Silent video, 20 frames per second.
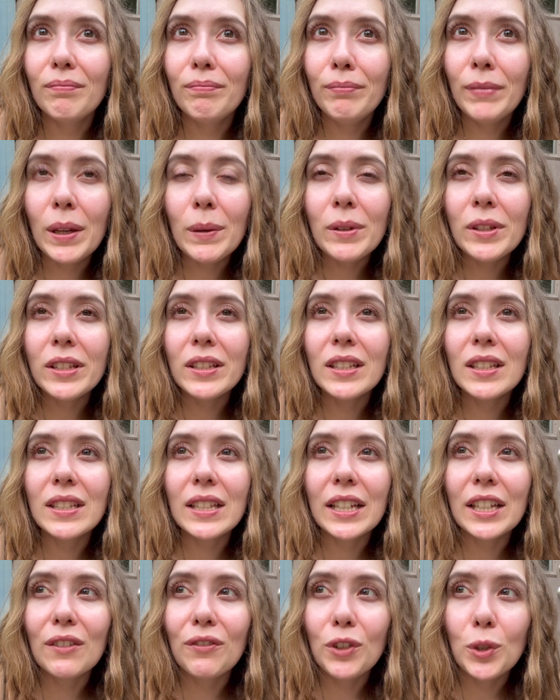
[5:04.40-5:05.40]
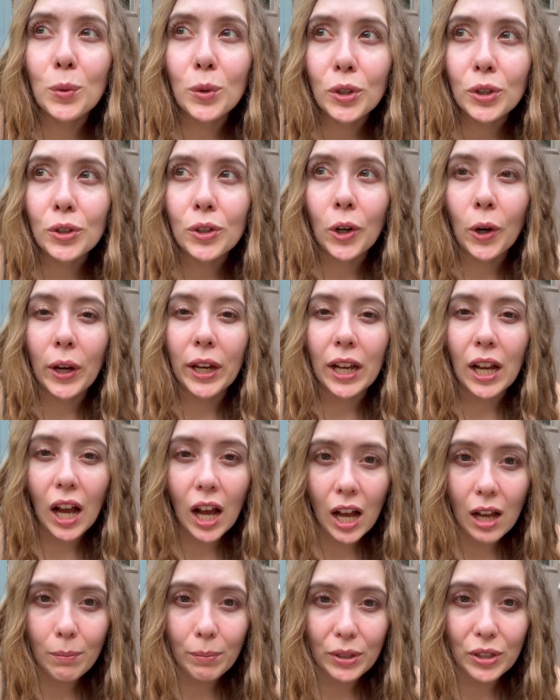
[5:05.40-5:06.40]
maybe this is like if you were growing
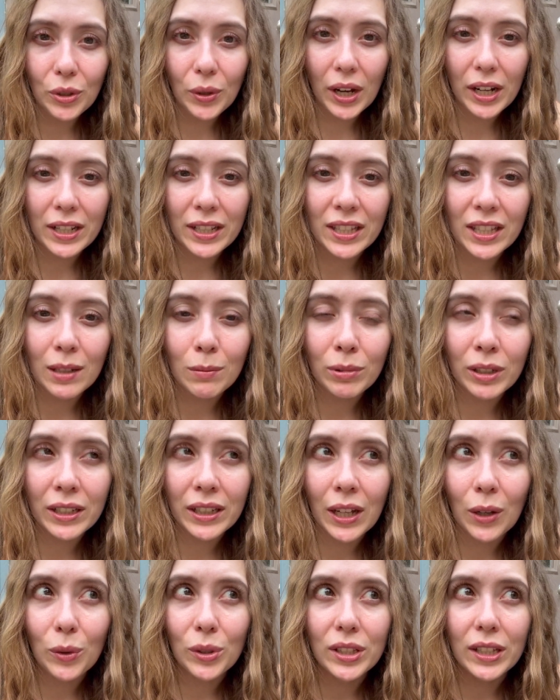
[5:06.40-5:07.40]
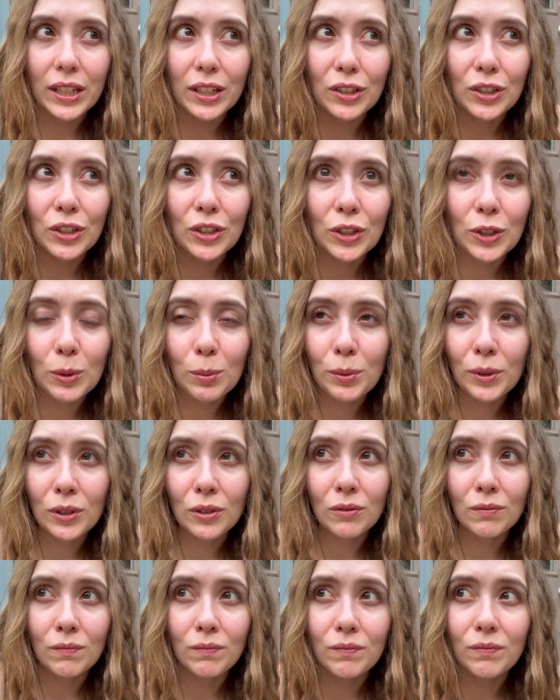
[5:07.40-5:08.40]
up and you had a sibling that was like super